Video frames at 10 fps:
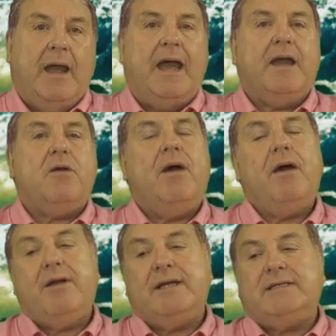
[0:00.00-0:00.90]
Hey
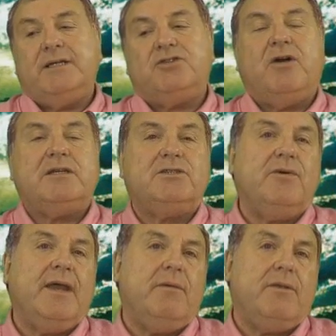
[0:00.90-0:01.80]
Aquarius, it's
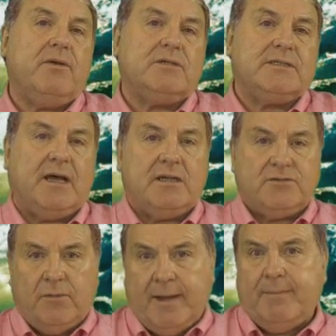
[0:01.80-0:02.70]
Russell here with your stars
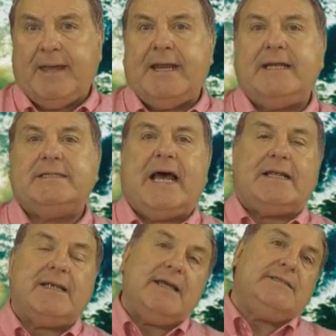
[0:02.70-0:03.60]
for week beginning
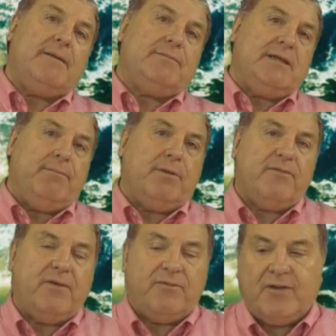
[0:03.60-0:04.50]
Saturday, September the
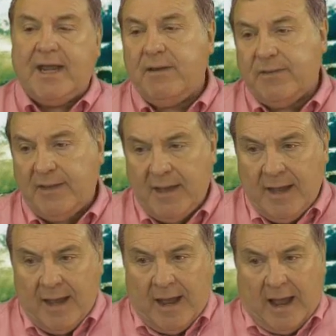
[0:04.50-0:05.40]
15th,
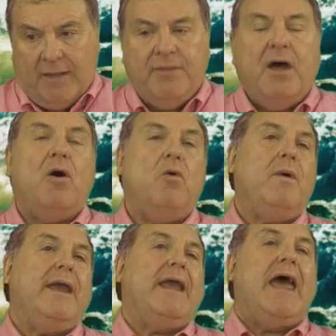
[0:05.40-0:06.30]
and the whole
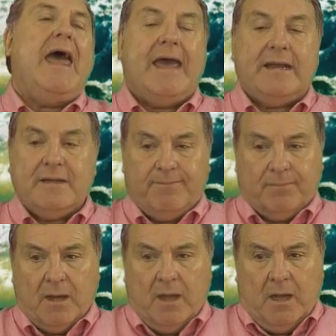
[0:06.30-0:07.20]
week ahead.
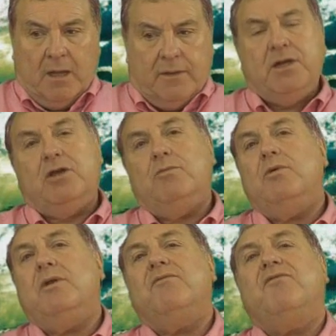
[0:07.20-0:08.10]
The new
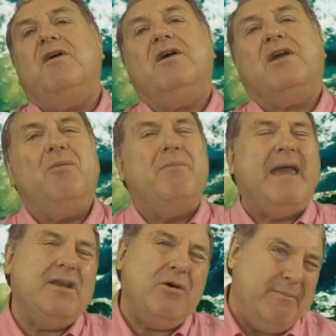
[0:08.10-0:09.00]
moon in Virgo
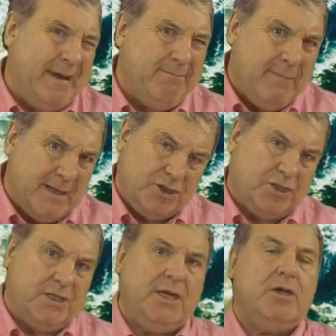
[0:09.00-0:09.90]
may not mean much
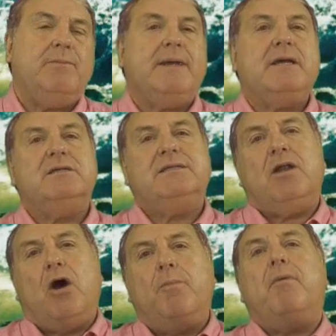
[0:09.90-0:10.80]
to you because it
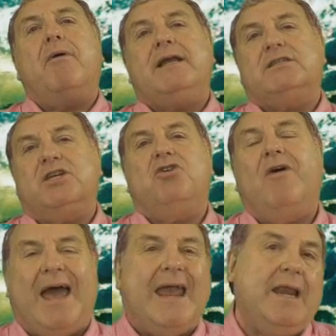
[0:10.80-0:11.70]
operates in
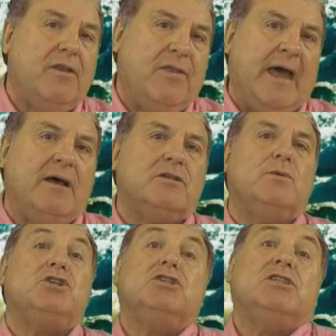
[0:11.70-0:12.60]
your 8th house,
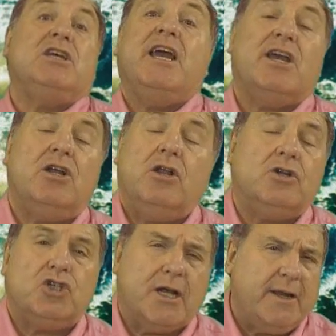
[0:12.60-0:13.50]
which is
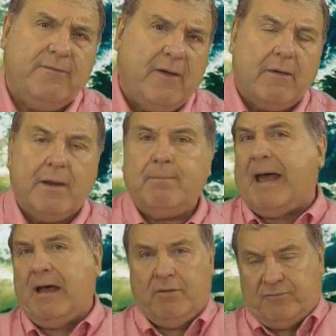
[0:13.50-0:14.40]
psychologically very
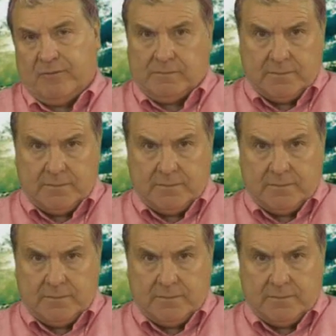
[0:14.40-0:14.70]
powerful.